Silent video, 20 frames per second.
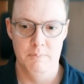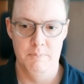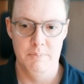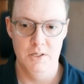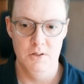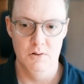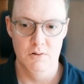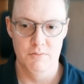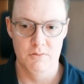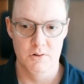be
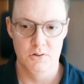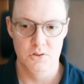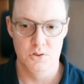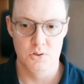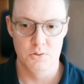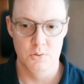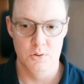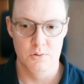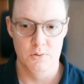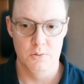over in
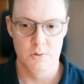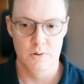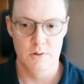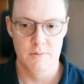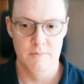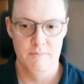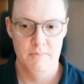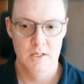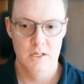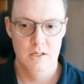short order.
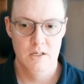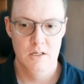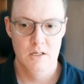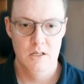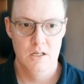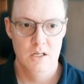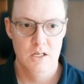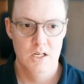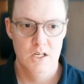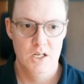
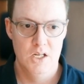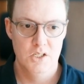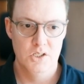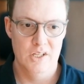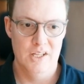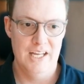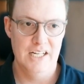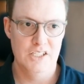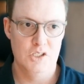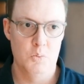So
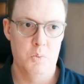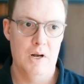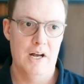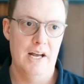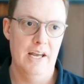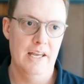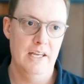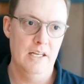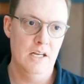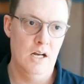that's
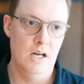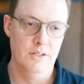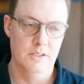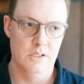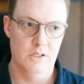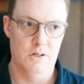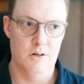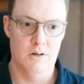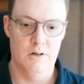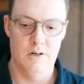why
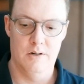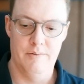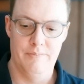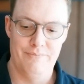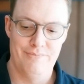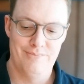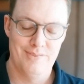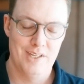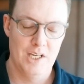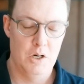Unzicker
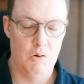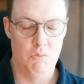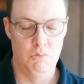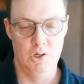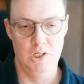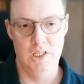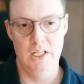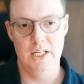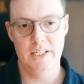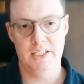
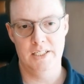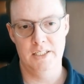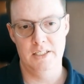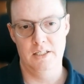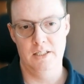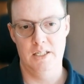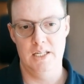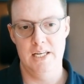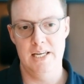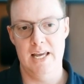
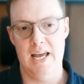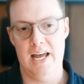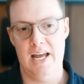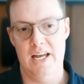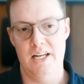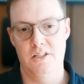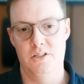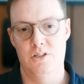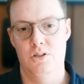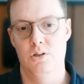reluctantly
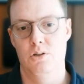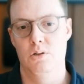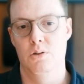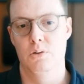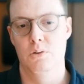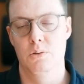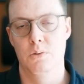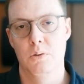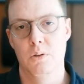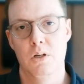had
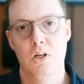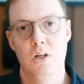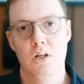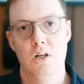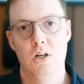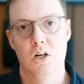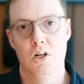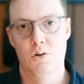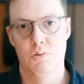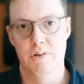to
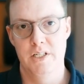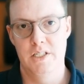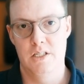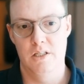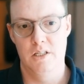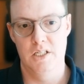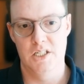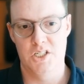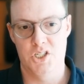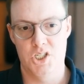agree to
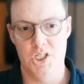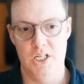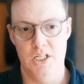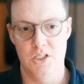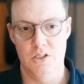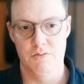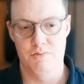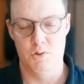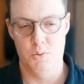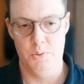the exchange
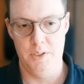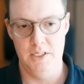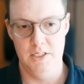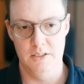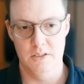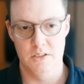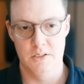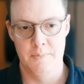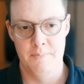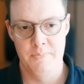of
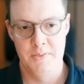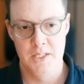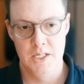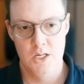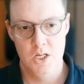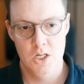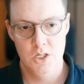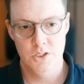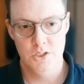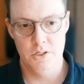queens.
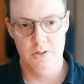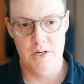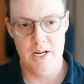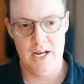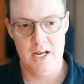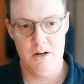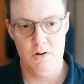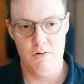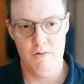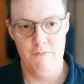So
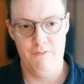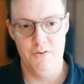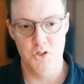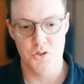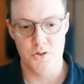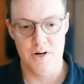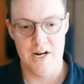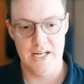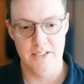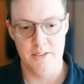now
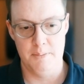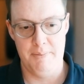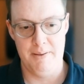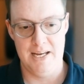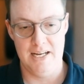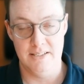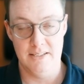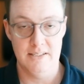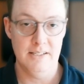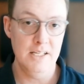Fischer has a
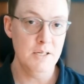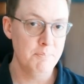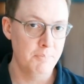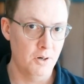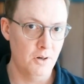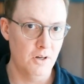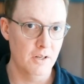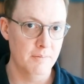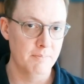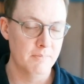passed c
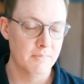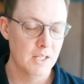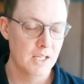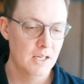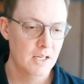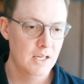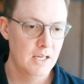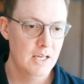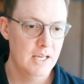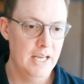pawn,
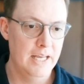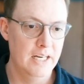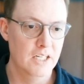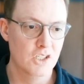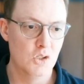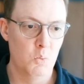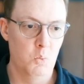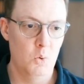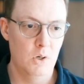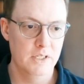and it's
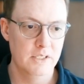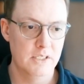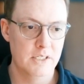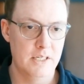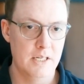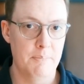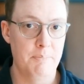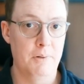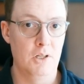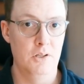one
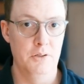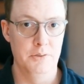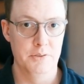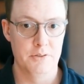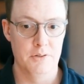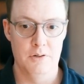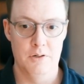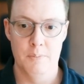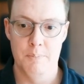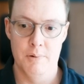step
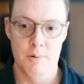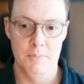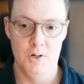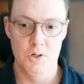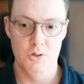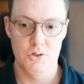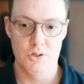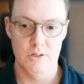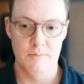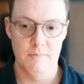closer to
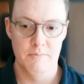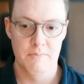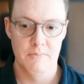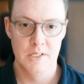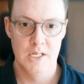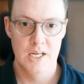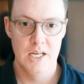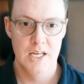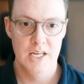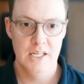promotion.
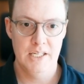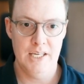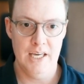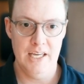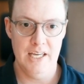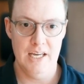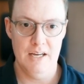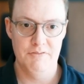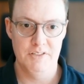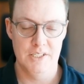King
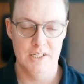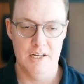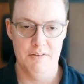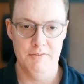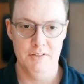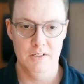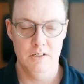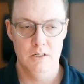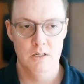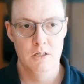f7.